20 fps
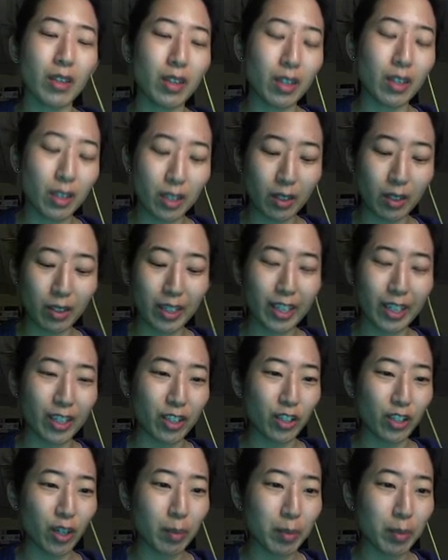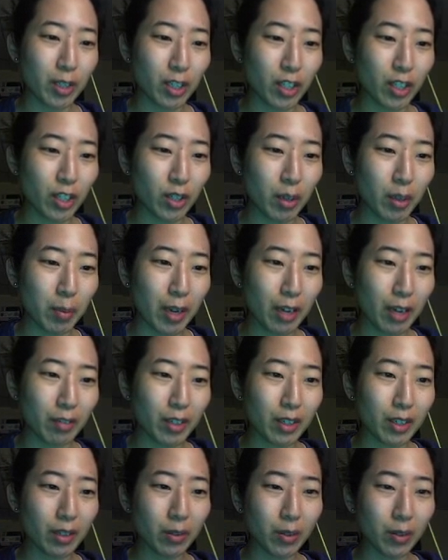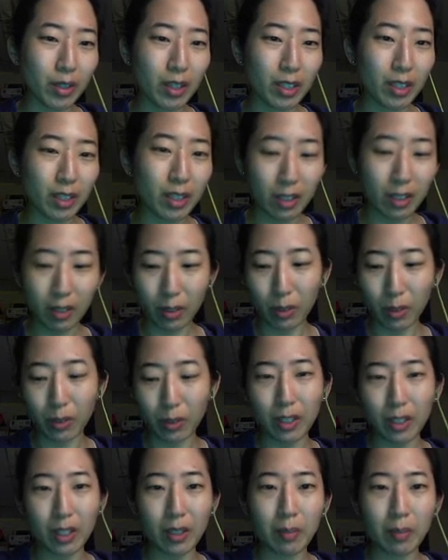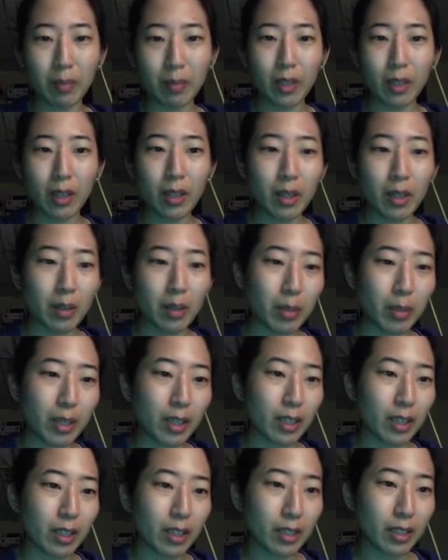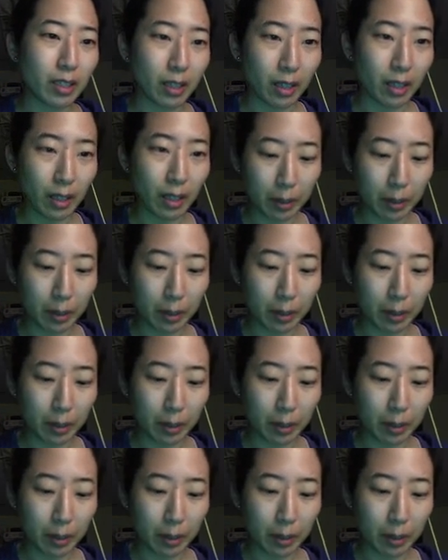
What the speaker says: there's a sharpness issue I'm having with this whole thing because